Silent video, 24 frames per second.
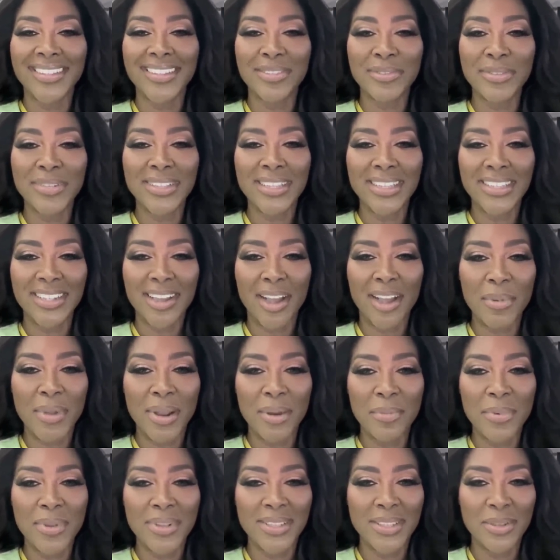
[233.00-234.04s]
Someone says, y'all
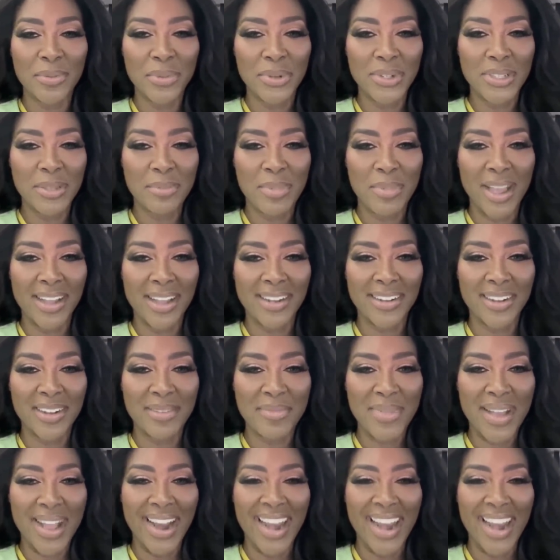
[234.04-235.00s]
better put some respect on